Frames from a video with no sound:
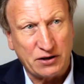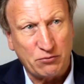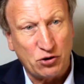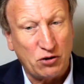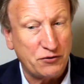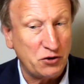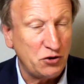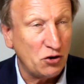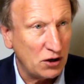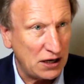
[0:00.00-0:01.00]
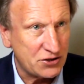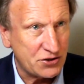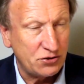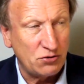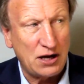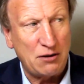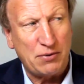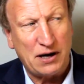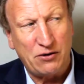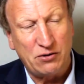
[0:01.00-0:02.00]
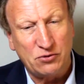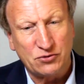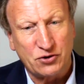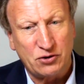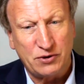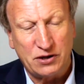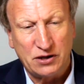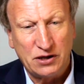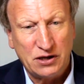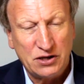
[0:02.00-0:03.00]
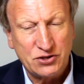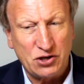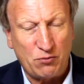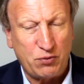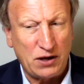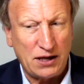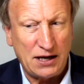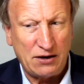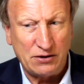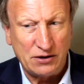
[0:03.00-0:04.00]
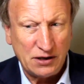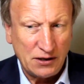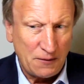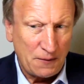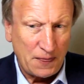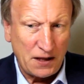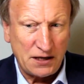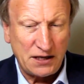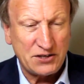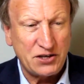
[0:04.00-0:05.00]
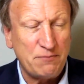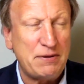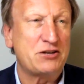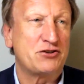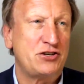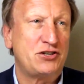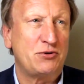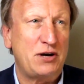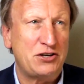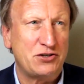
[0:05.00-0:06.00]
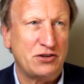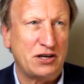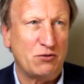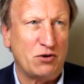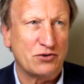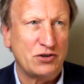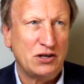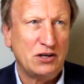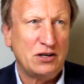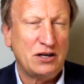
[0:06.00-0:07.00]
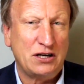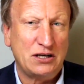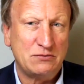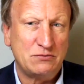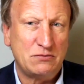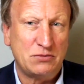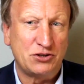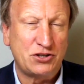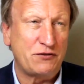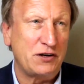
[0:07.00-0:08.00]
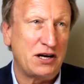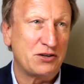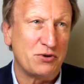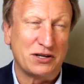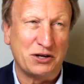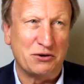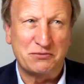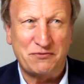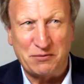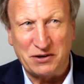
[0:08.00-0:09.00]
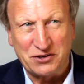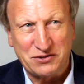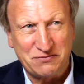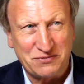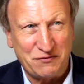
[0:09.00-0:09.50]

I think. Brought a few young lads through, like Byram, who was going to be a top player, and it's in a better situation than it was. But Sheffield United as well, you know, fabulous